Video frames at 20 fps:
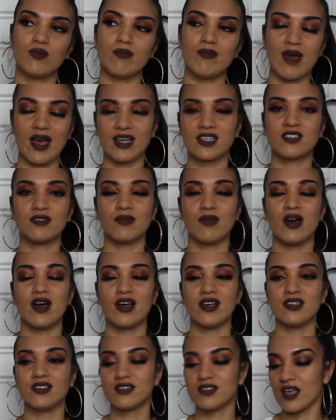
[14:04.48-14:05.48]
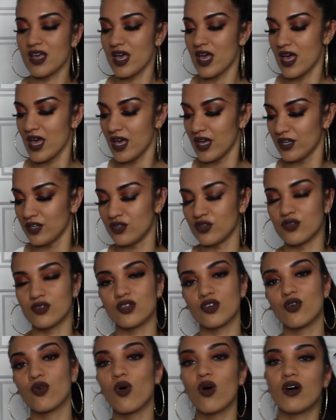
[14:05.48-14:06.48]
maximize, you know,
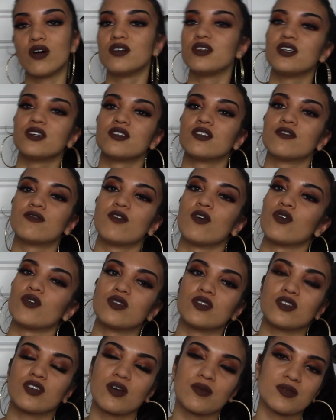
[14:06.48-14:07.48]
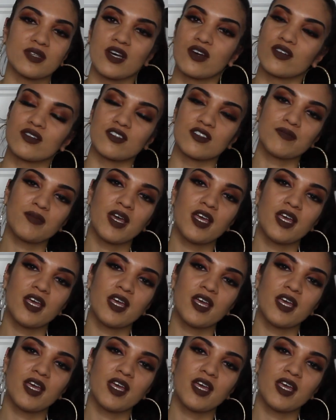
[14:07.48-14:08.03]
the quality of the photo that comes out on this